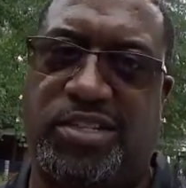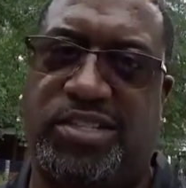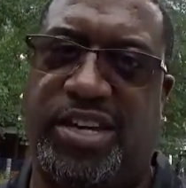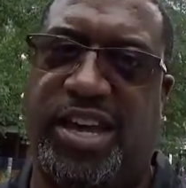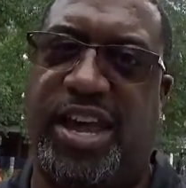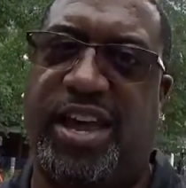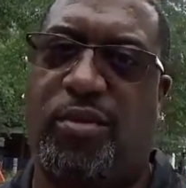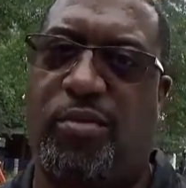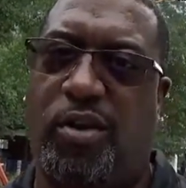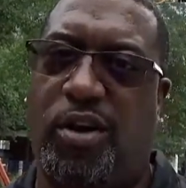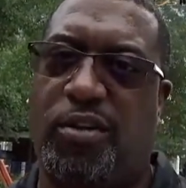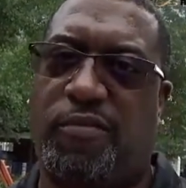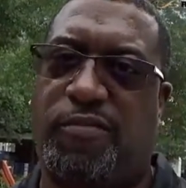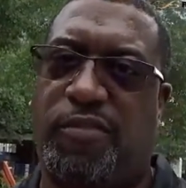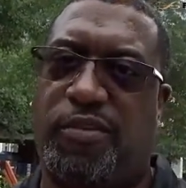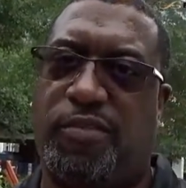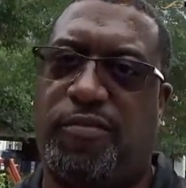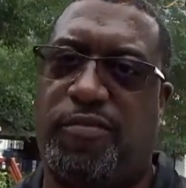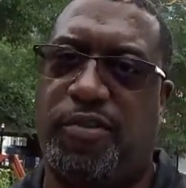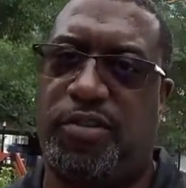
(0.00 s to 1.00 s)
Jaguars
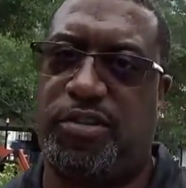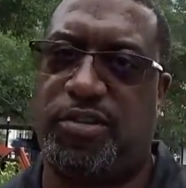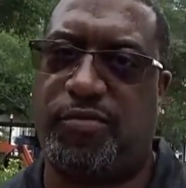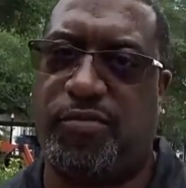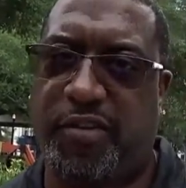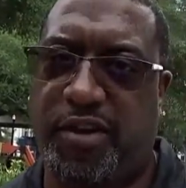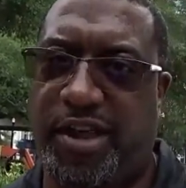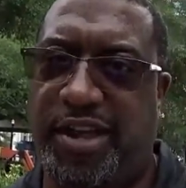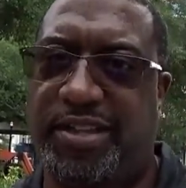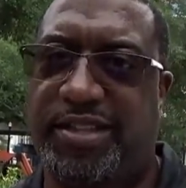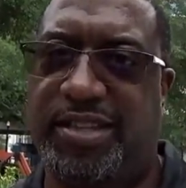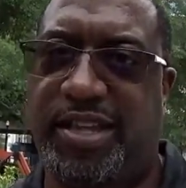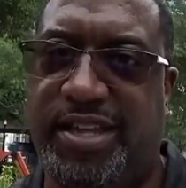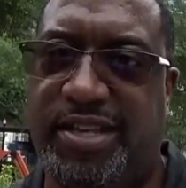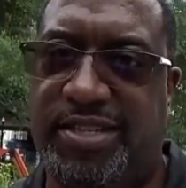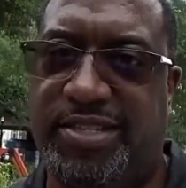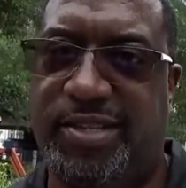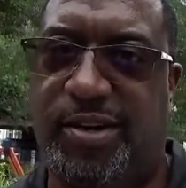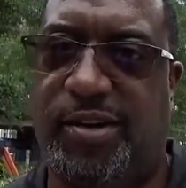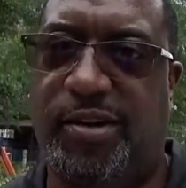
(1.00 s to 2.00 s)
for getting
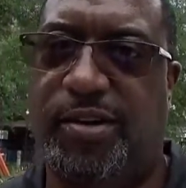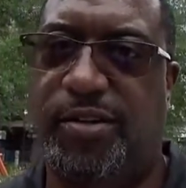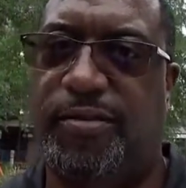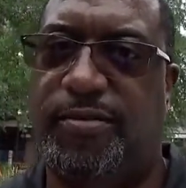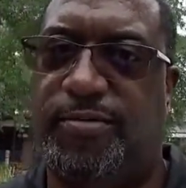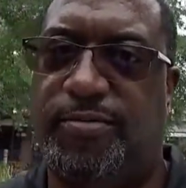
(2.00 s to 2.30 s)
things started.